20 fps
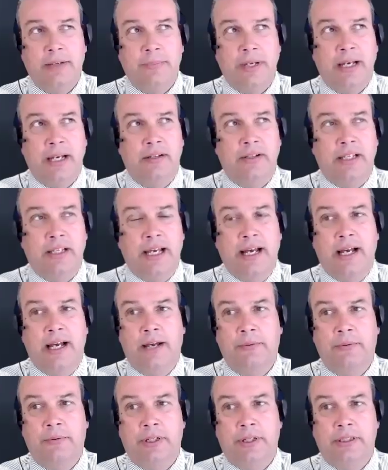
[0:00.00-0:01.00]
about that,
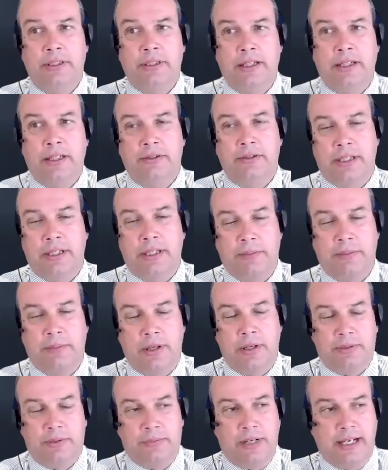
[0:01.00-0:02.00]
I wanted something
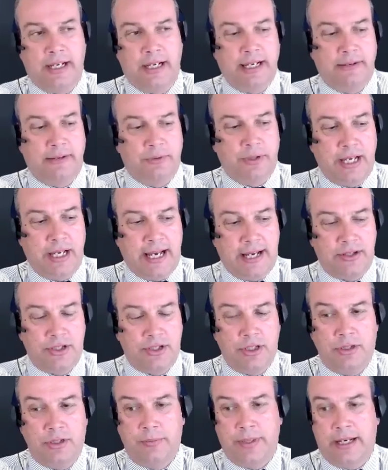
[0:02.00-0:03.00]
popped in my head. I want to
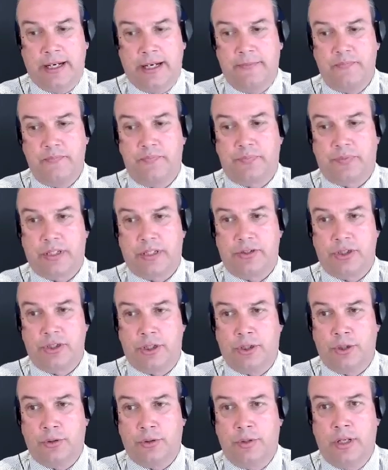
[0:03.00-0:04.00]
ask you about.
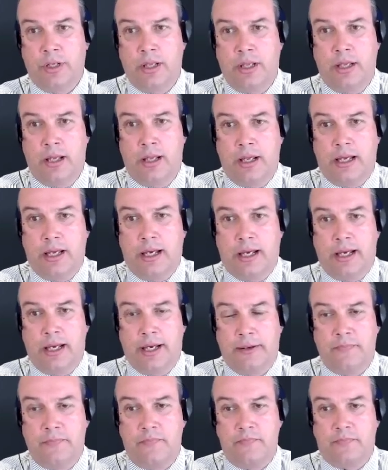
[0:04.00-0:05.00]
So,
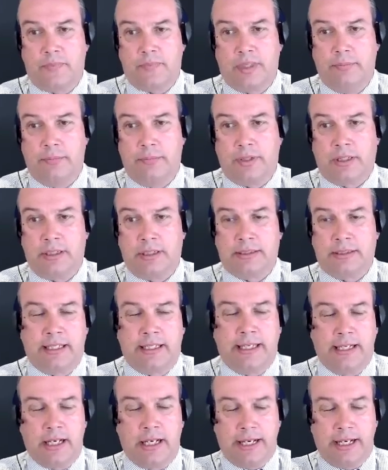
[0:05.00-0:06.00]
because
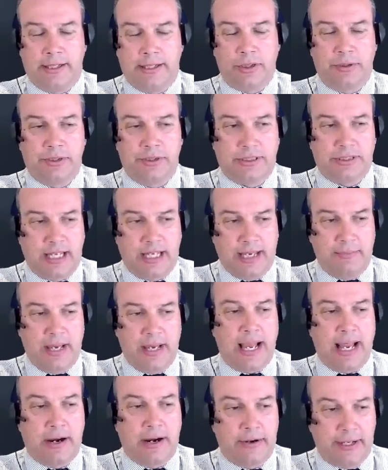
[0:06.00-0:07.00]
Leigh and I know the same
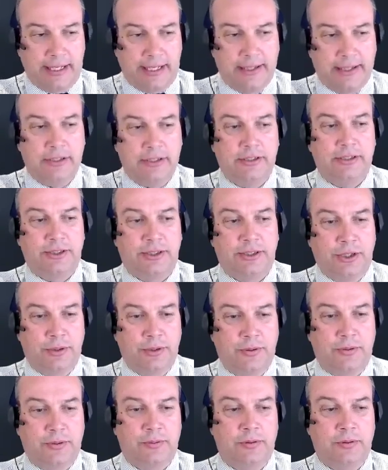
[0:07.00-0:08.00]
area,
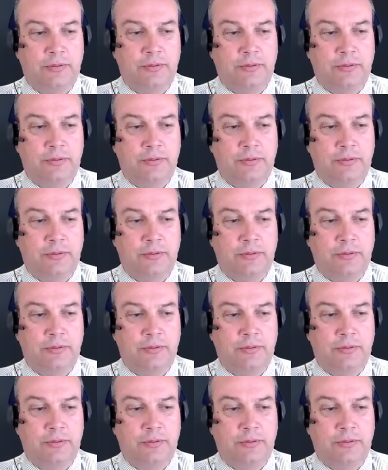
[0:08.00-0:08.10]
so